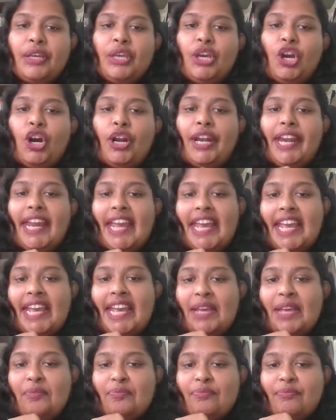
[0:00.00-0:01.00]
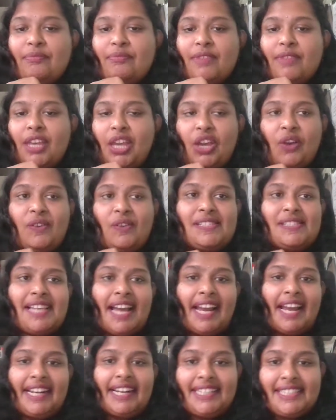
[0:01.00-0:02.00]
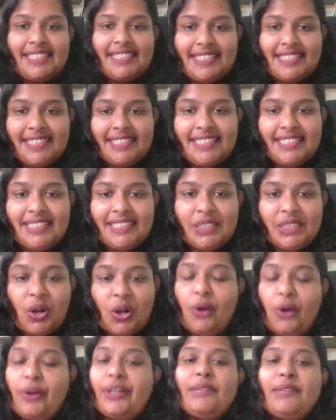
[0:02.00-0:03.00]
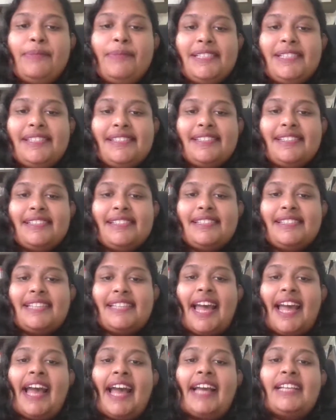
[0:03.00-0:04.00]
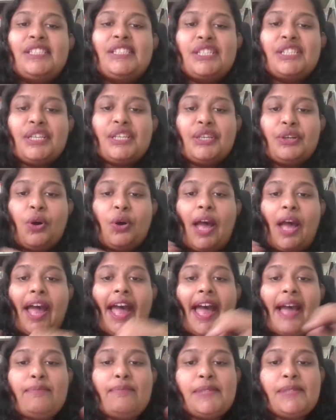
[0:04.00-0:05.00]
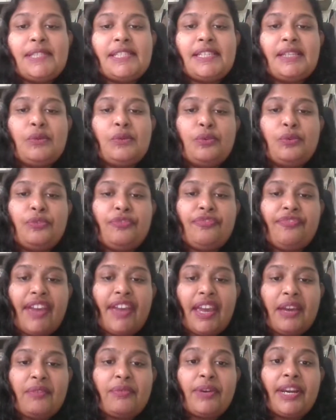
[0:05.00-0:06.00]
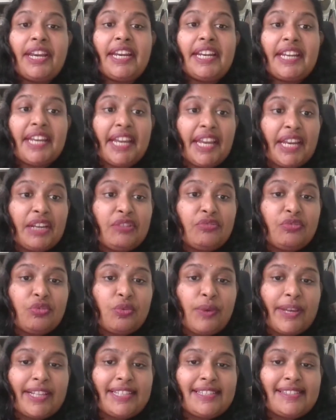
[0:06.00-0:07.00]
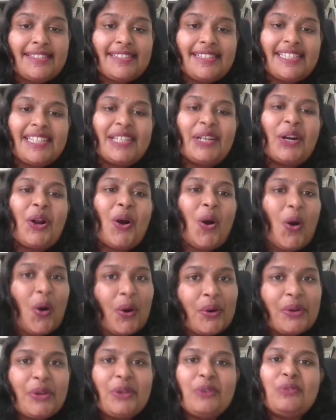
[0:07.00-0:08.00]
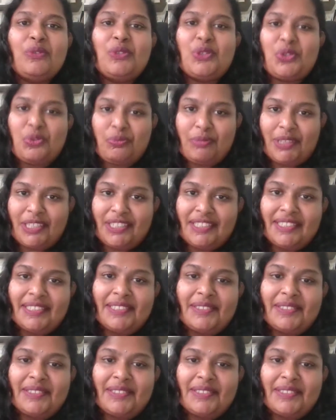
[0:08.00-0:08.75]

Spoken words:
your name, your side hustle or the business, and your absolute favorite influencer or YouTuber.